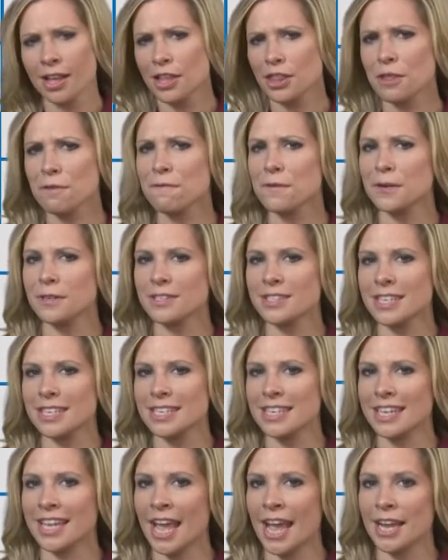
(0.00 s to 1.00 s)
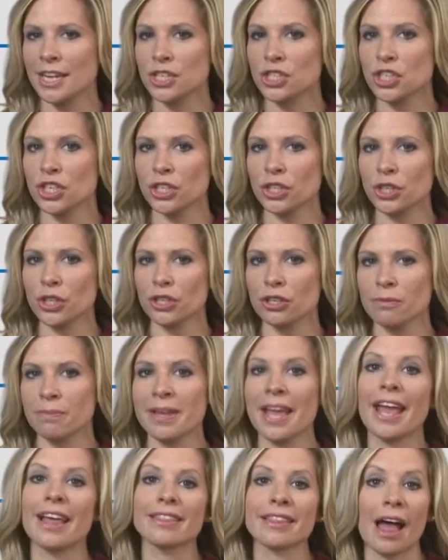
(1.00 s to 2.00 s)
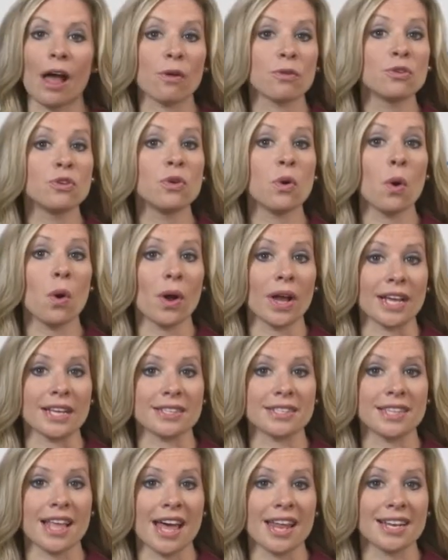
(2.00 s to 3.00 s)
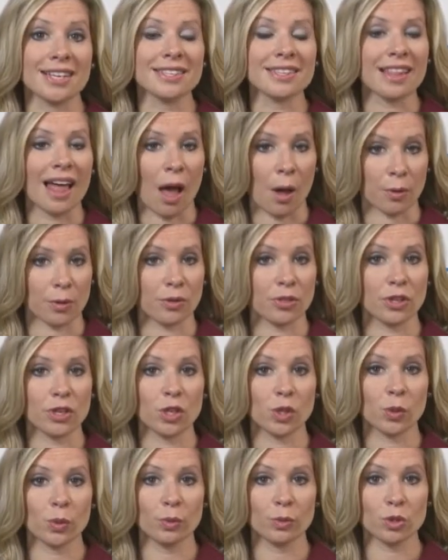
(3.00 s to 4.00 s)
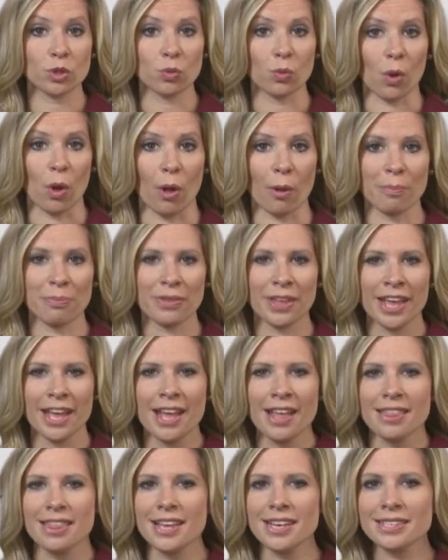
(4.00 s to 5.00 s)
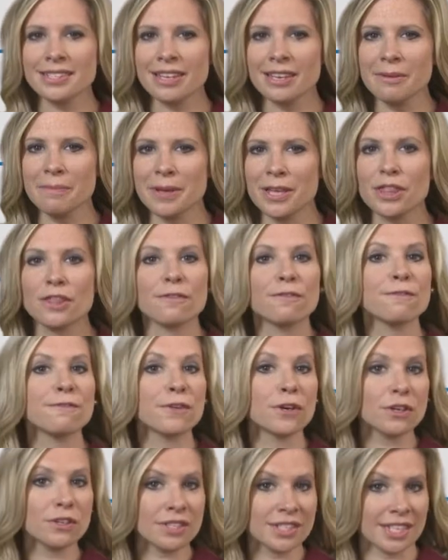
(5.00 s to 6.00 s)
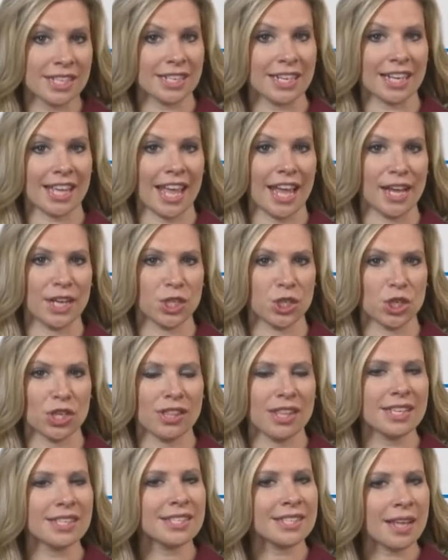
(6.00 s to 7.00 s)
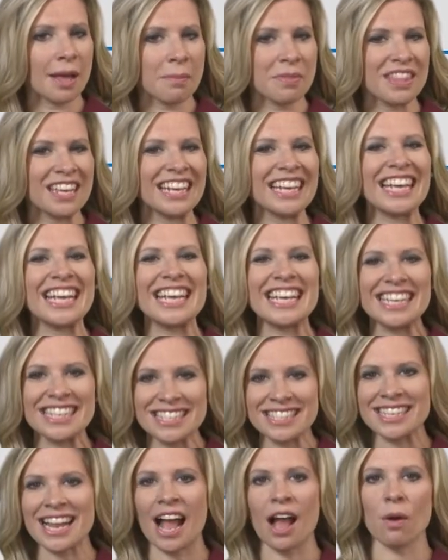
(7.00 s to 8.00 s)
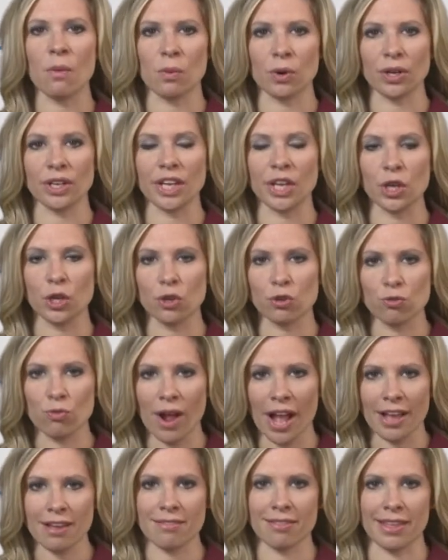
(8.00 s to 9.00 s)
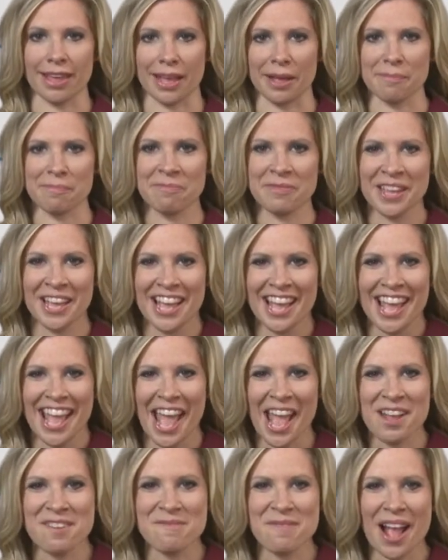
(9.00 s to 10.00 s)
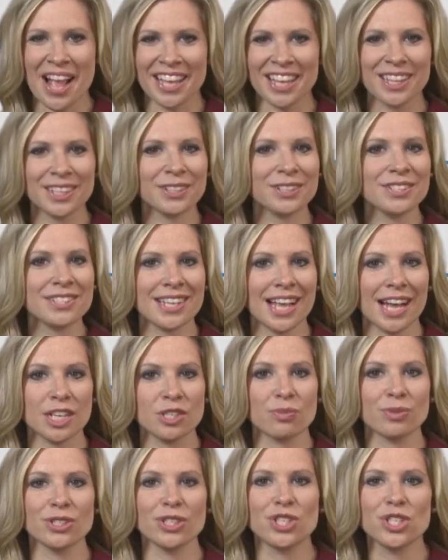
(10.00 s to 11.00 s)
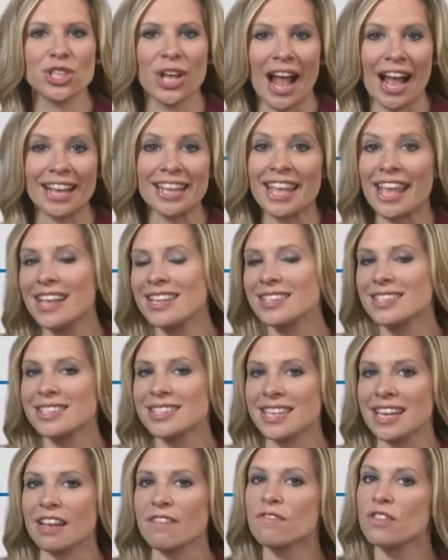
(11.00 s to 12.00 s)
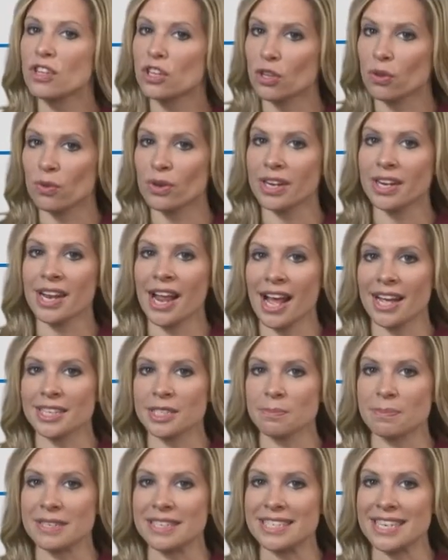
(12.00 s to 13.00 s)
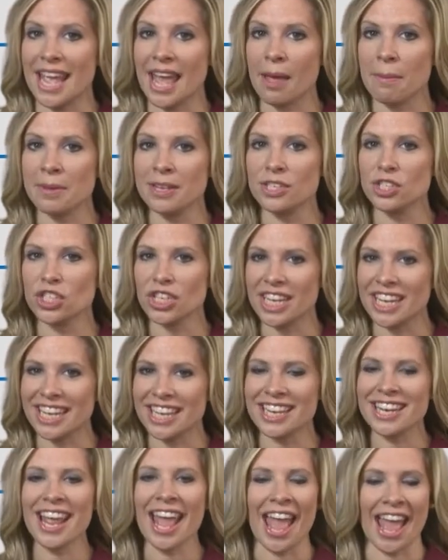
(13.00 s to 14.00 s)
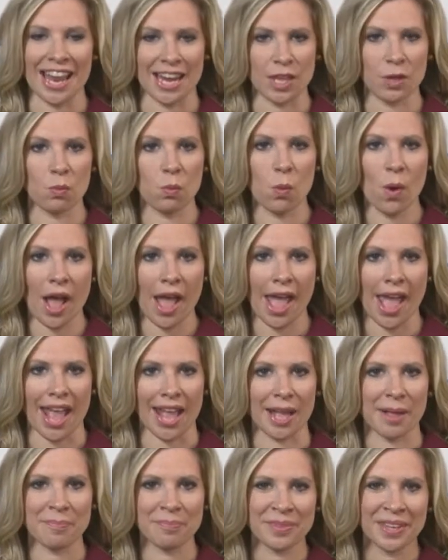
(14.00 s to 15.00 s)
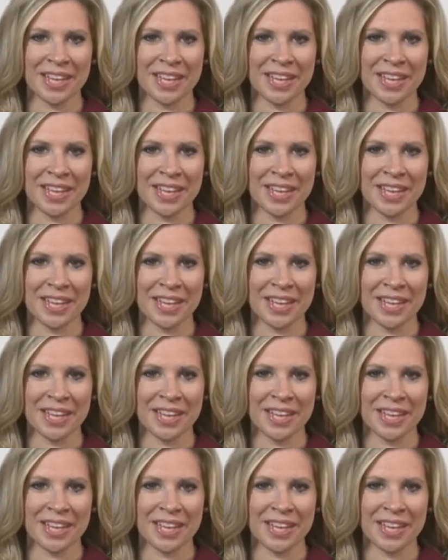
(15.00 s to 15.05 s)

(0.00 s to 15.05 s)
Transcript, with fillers: The first indication could be a loud noise that is louder than usual. This can be the first indication that something is not working correctly. A regular scheduled check can see if the unit has been damaged in any way.